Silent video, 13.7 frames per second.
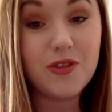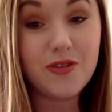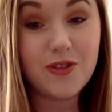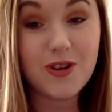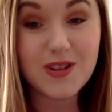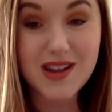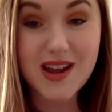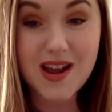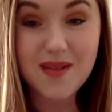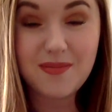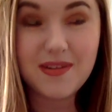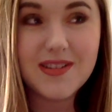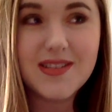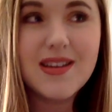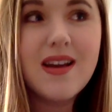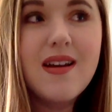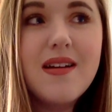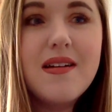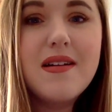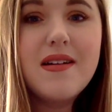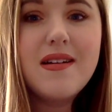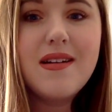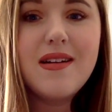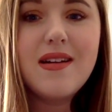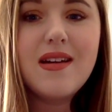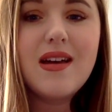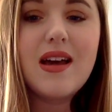the first time because
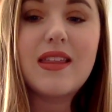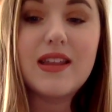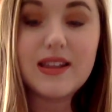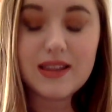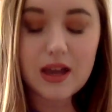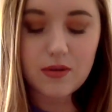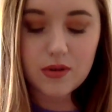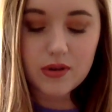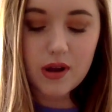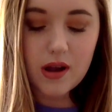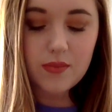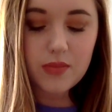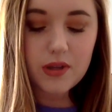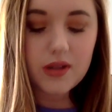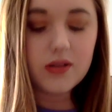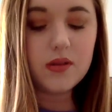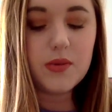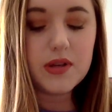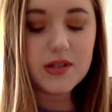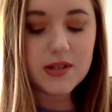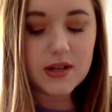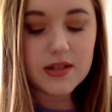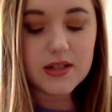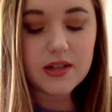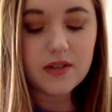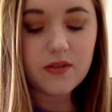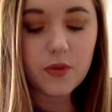I think that would not be the best
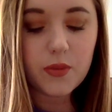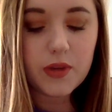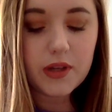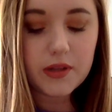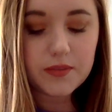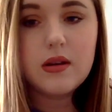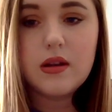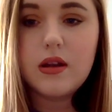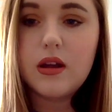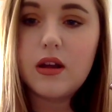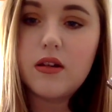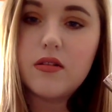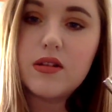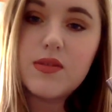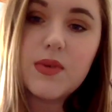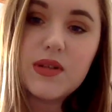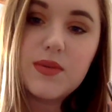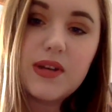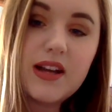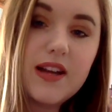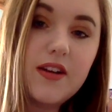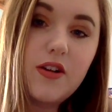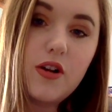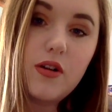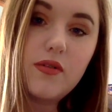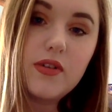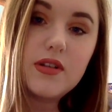idea for me. I don't know, this makes me kind of
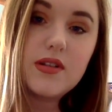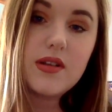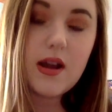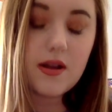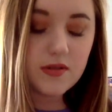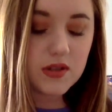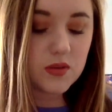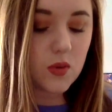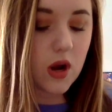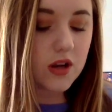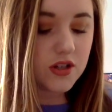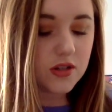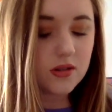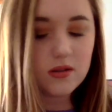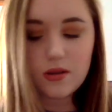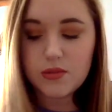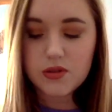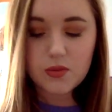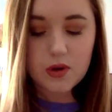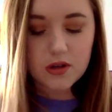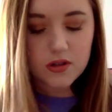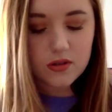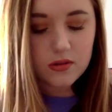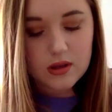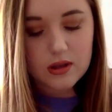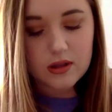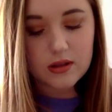nervous. I've swatched it. Let me swatch it.
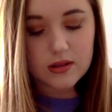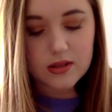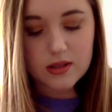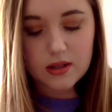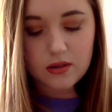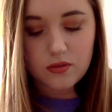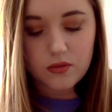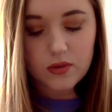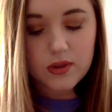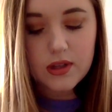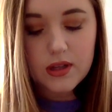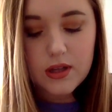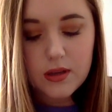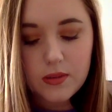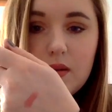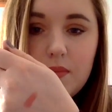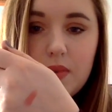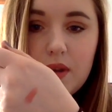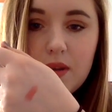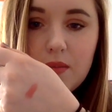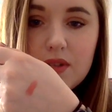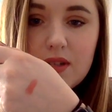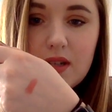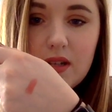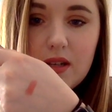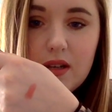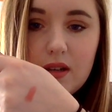And it's like really
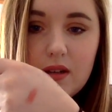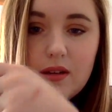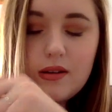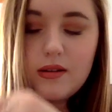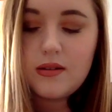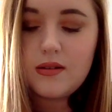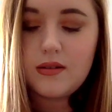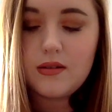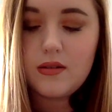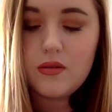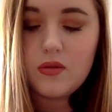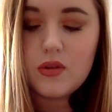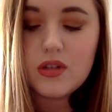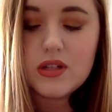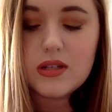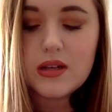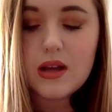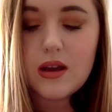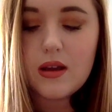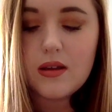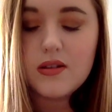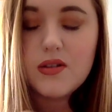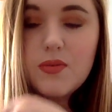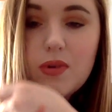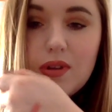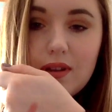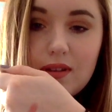pigmented, which is nice,
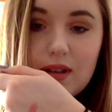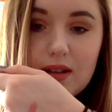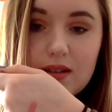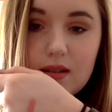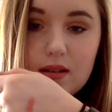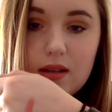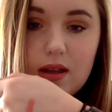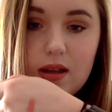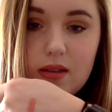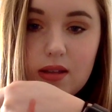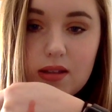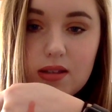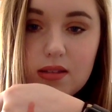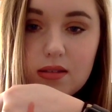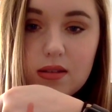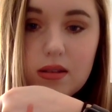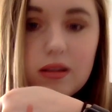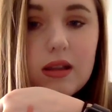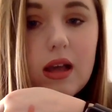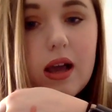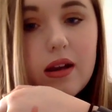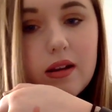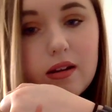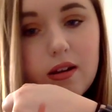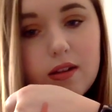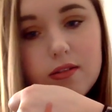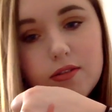but like that's a lot of
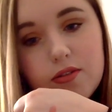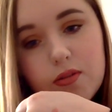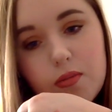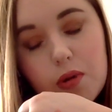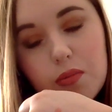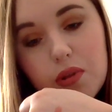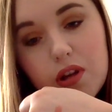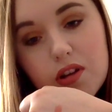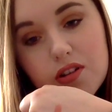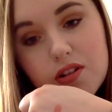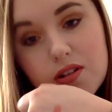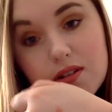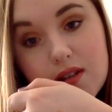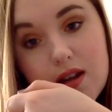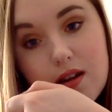color for my blush because,